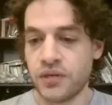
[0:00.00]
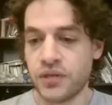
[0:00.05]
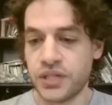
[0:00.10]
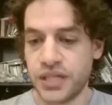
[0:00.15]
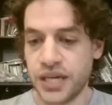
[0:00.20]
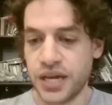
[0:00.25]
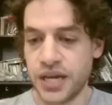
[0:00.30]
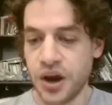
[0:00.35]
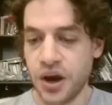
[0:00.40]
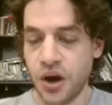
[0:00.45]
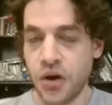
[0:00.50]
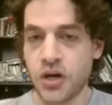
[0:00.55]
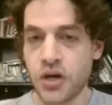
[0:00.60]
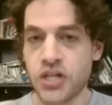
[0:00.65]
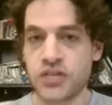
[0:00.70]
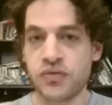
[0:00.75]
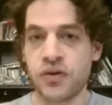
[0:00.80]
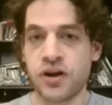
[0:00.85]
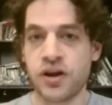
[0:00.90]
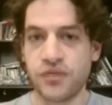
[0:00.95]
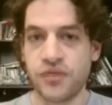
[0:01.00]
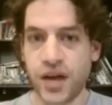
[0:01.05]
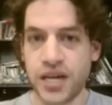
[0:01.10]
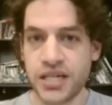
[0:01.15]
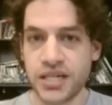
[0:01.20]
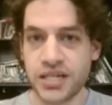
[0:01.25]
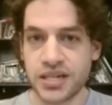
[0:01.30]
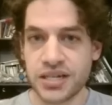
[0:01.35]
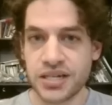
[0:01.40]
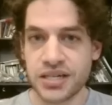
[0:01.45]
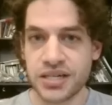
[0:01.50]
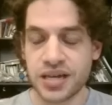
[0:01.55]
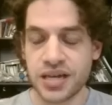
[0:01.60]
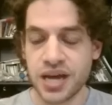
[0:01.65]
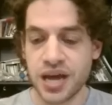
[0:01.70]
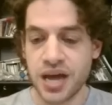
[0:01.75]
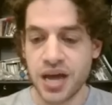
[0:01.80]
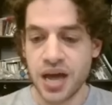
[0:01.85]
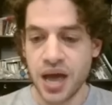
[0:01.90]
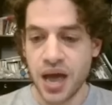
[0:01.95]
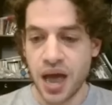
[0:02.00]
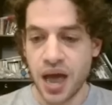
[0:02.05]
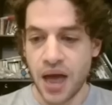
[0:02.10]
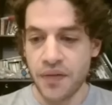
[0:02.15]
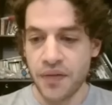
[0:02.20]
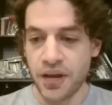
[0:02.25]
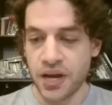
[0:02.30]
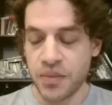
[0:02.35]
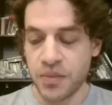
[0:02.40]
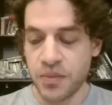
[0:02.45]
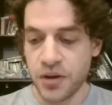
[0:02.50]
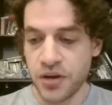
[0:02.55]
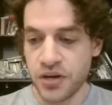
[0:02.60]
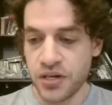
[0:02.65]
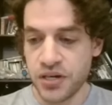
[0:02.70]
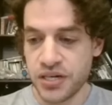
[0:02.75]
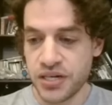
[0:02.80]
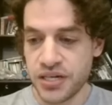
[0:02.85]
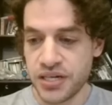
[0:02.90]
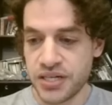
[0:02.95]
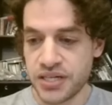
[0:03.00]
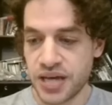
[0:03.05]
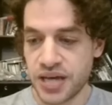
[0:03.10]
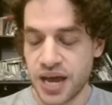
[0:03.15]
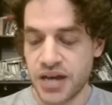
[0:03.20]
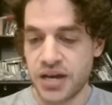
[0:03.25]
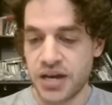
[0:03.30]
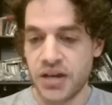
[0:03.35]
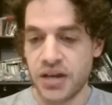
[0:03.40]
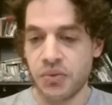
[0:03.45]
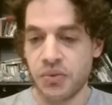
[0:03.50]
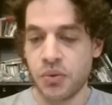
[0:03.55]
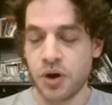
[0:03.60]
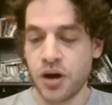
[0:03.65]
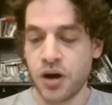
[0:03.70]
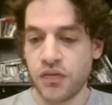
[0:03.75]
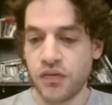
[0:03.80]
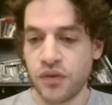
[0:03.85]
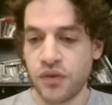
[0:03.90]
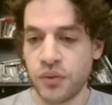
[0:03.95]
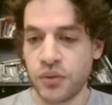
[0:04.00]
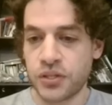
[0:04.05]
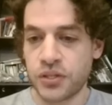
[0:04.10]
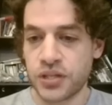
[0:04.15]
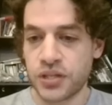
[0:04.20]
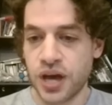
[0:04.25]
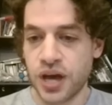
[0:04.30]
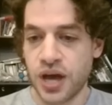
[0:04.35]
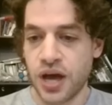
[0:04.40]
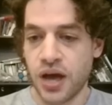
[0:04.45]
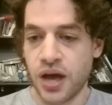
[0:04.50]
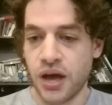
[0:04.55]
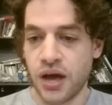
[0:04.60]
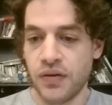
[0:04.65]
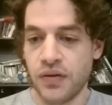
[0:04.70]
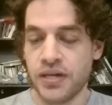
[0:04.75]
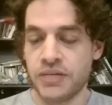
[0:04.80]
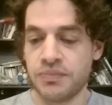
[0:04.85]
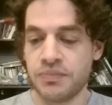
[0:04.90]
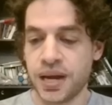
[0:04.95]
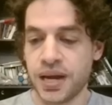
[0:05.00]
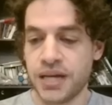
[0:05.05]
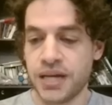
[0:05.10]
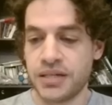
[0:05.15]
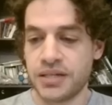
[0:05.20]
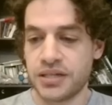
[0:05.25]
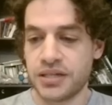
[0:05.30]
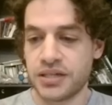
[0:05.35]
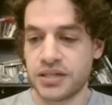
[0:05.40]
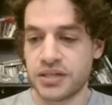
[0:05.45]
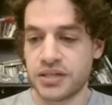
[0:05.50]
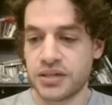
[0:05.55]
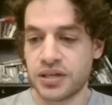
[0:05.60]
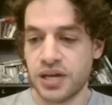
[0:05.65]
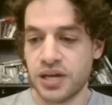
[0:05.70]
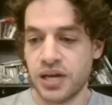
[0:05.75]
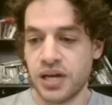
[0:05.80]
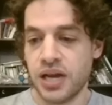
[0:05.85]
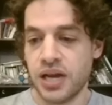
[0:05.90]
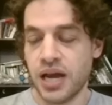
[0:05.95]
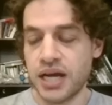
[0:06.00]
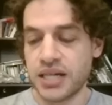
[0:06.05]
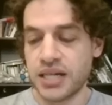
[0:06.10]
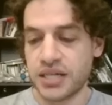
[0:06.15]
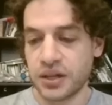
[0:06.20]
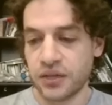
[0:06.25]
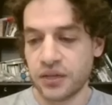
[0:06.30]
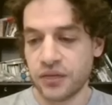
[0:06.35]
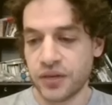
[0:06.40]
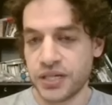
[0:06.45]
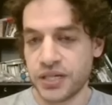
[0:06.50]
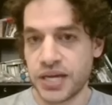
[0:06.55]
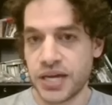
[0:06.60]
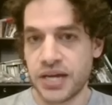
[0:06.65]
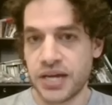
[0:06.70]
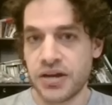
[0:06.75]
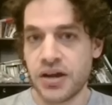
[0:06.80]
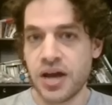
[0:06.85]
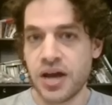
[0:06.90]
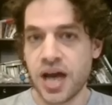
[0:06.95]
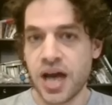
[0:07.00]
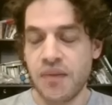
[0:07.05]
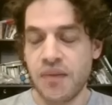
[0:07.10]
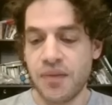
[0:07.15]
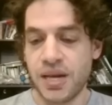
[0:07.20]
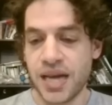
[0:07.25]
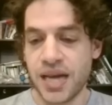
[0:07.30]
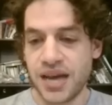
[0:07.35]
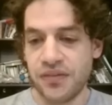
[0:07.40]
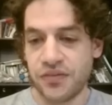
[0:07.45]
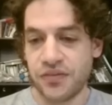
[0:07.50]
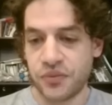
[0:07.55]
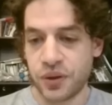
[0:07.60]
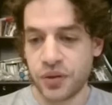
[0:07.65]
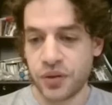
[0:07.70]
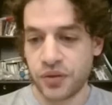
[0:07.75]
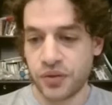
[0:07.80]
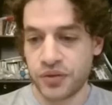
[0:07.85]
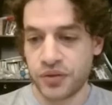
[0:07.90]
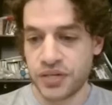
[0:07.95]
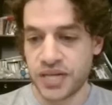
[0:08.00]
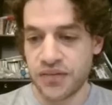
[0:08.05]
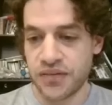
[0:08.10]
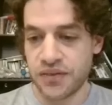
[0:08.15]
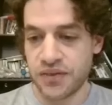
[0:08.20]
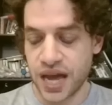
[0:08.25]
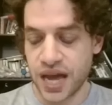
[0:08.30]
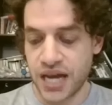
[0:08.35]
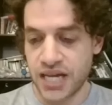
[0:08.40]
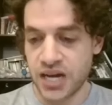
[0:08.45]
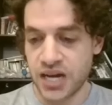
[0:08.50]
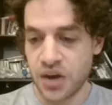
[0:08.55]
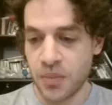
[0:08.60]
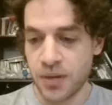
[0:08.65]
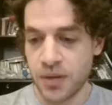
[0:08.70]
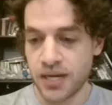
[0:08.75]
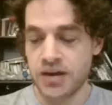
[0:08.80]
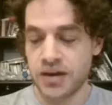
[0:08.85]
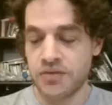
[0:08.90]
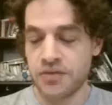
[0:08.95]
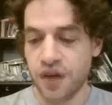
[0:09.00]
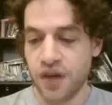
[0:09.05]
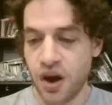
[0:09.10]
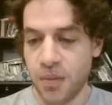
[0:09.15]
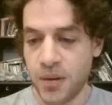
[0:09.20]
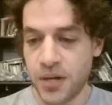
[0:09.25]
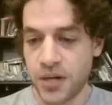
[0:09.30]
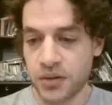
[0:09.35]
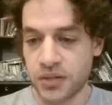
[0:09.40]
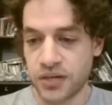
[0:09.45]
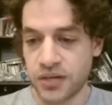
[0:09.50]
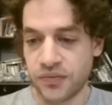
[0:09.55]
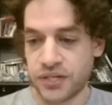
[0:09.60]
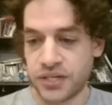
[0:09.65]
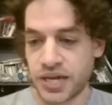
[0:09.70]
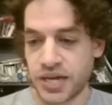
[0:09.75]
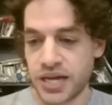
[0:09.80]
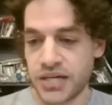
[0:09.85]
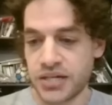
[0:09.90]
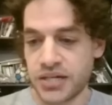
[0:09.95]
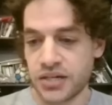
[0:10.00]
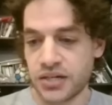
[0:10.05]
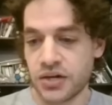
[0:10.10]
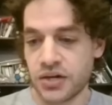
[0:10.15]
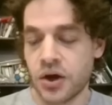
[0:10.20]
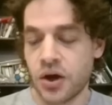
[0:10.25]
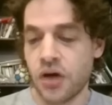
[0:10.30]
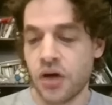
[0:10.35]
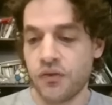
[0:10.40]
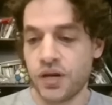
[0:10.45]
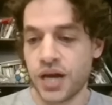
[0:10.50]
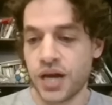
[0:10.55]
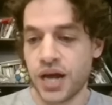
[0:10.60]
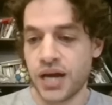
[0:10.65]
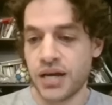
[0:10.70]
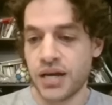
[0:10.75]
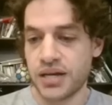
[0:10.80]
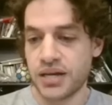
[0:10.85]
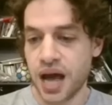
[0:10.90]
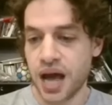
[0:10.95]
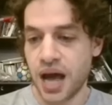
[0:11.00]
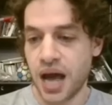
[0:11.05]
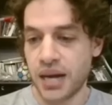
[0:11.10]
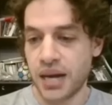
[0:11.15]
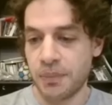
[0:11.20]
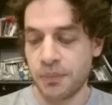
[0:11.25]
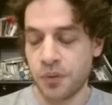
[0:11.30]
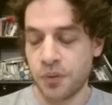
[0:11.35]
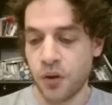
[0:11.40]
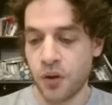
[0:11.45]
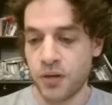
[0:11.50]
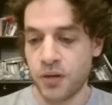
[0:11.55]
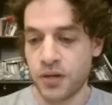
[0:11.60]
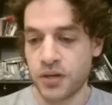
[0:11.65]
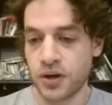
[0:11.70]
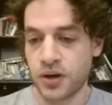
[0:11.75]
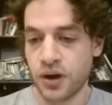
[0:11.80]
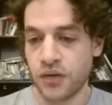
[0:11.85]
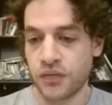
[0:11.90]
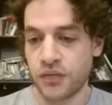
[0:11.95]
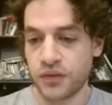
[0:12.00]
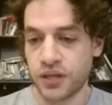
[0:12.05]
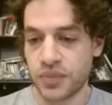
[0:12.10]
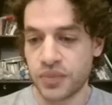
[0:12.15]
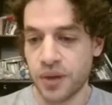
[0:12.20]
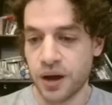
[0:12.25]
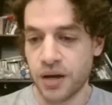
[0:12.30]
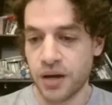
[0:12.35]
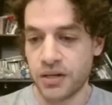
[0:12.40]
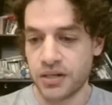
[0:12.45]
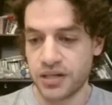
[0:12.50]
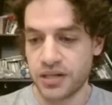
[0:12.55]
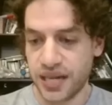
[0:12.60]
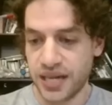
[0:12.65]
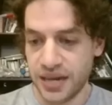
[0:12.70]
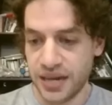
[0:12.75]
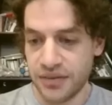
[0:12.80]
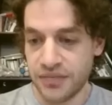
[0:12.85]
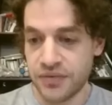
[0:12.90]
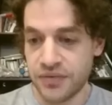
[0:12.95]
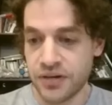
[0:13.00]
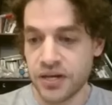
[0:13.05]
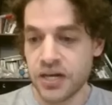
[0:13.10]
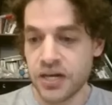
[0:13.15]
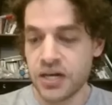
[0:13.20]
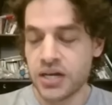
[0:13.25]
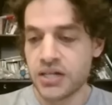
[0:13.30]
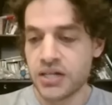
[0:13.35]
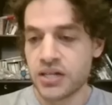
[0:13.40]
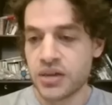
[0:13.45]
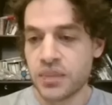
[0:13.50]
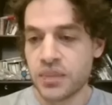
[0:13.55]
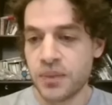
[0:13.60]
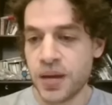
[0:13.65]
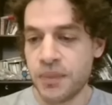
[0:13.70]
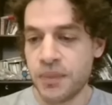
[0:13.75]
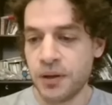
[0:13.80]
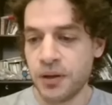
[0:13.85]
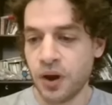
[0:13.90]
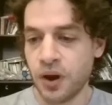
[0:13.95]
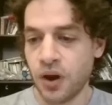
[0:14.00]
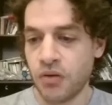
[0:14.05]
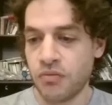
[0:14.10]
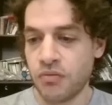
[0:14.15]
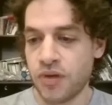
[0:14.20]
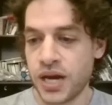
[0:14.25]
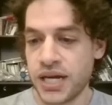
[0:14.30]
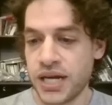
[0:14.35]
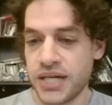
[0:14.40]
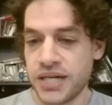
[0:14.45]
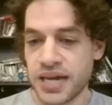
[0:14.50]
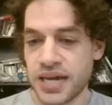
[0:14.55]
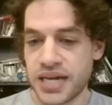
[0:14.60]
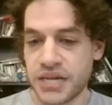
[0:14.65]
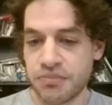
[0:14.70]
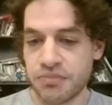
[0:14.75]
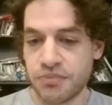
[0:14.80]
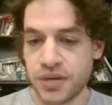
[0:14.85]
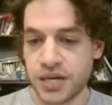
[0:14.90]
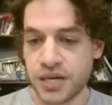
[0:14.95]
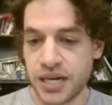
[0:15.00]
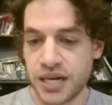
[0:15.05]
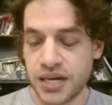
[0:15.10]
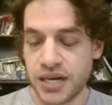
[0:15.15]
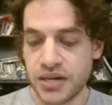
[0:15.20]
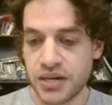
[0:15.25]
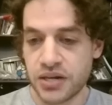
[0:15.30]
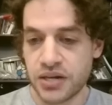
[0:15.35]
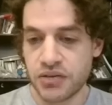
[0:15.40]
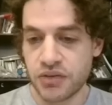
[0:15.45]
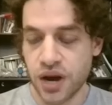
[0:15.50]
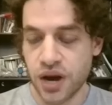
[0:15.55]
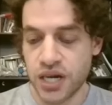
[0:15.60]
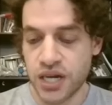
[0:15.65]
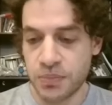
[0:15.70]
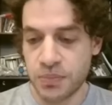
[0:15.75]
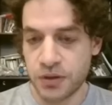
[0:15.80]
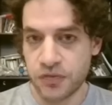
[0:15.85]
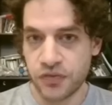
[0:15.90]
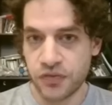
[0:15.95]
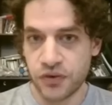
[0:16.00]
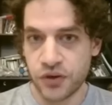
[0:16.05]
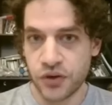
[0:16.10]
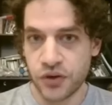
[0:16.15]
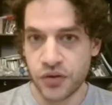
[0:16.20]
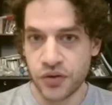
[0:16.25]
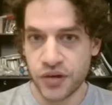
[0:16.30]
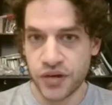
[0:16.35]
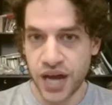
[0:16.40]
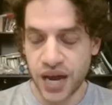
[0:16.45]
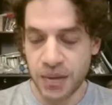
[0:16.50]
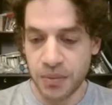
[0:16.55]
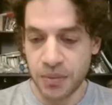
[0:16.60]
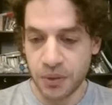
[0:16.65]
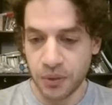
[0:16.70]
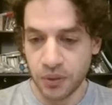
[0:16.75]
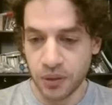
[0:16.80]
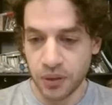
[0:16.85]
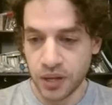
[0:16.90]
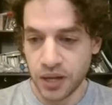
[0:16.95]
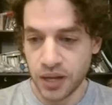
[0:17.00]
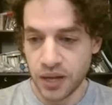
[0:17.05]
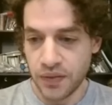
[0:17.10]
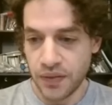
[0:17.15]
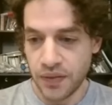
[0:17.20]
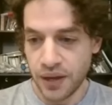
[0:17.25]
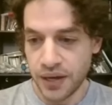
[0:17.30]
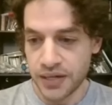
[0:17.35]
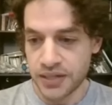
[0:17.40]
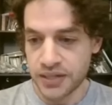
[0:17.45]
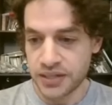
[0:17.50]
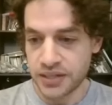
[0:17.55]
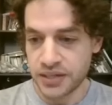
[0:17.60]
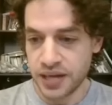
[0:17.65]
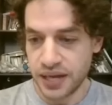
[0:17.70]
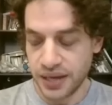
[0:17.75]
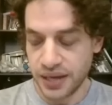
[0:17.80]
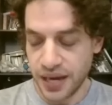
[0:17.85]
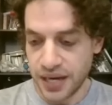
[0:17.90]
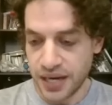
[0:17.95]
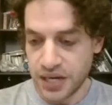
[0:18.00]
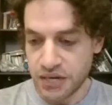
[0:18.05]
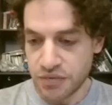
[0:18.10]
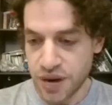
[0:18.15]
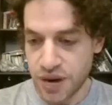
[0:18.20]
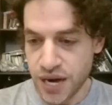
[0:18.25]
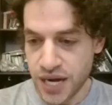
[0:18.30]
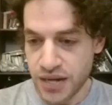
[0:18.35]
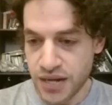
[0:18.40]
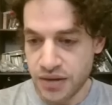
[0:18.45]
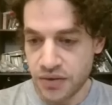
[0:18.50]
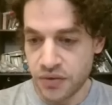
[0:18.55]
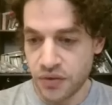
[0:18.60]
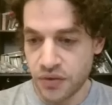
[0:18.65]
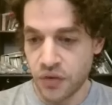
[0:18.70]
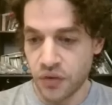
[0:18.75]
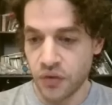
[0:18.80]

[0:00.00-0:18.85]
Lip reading: CEOs, for investors, and the communities and the workforce in these places like Stilfontein have been left with economic and environmental devastation often and unemployment after the mines leave. So people are really desperately trying to put food on the table. That is really